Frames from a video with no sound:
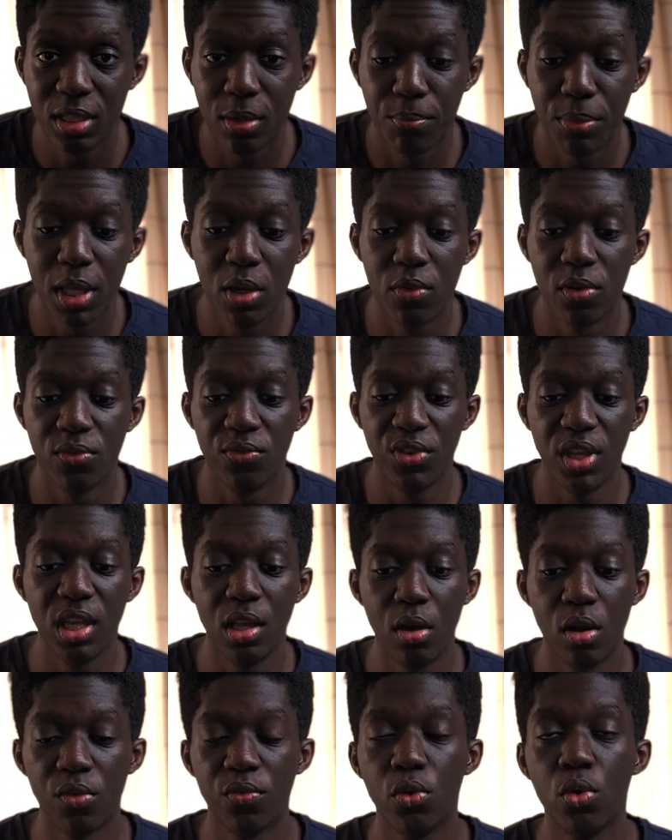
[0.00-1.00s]
a big
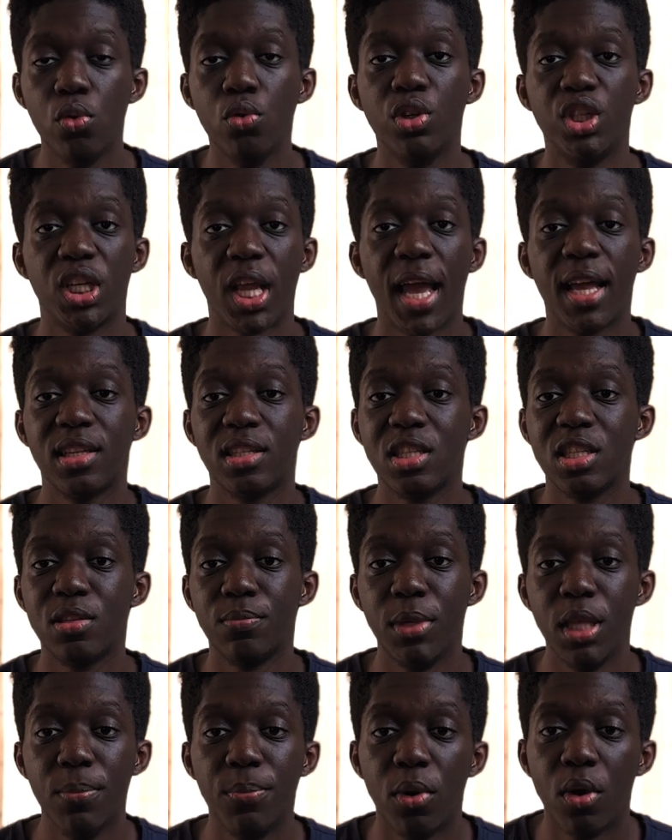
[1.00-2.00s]
reveal of who Shanks'
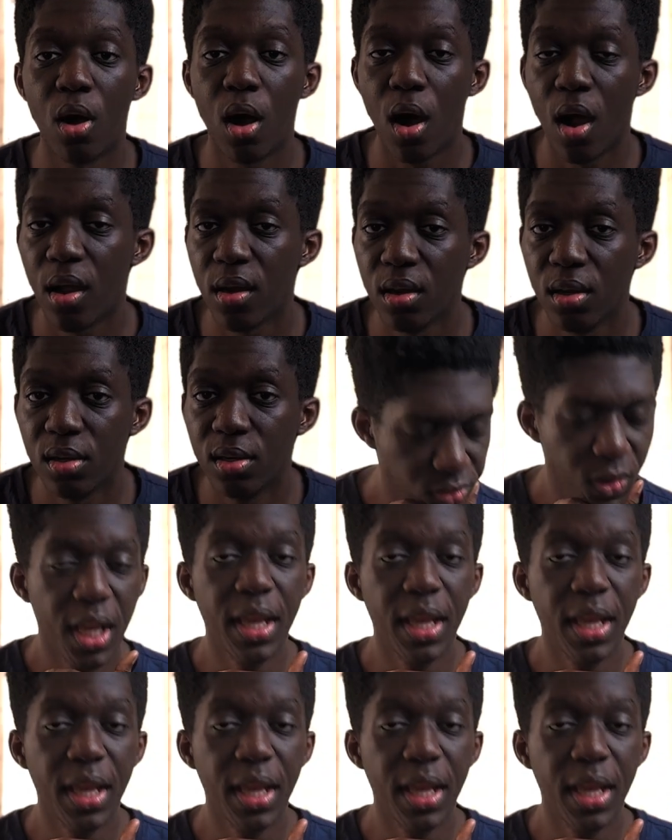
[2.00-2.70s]
people are.